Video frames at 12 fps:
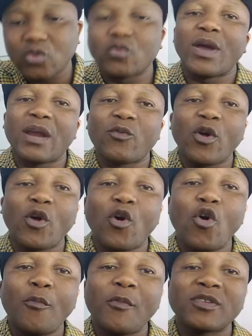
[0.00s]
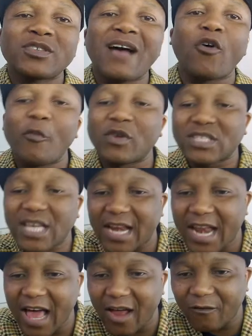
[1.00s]
Q. And we almost have a
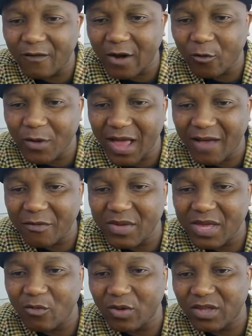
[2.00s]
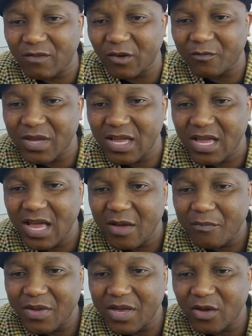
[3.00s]
lot of value. We have a B. What the value of B?
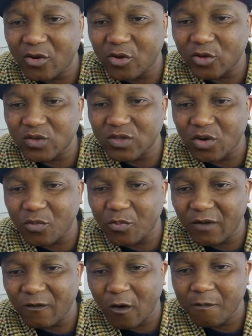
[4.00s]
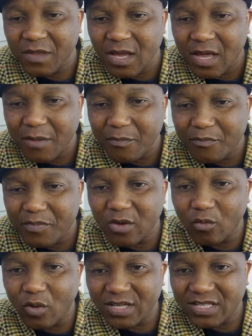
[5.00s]
B equal to 0.4.
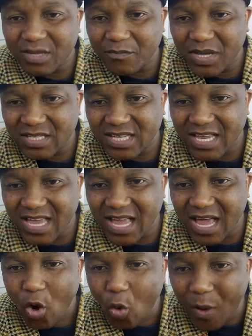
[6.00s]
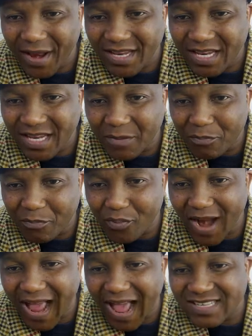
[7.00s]
P. What is the P? They say here, when the
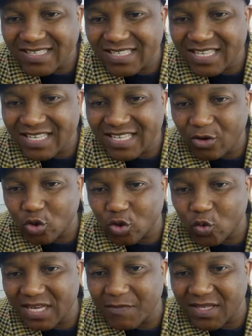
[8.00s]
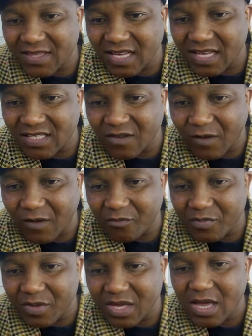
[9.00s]
price equal to 20, means that's the value of
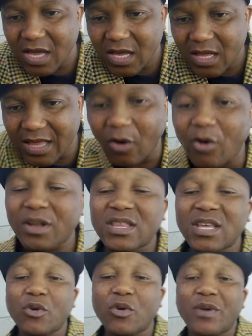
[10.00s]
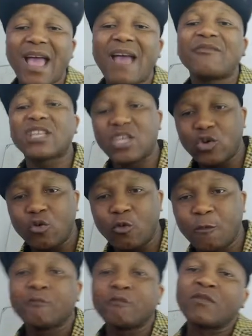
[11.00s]
P. The only thing we don't have is a Q.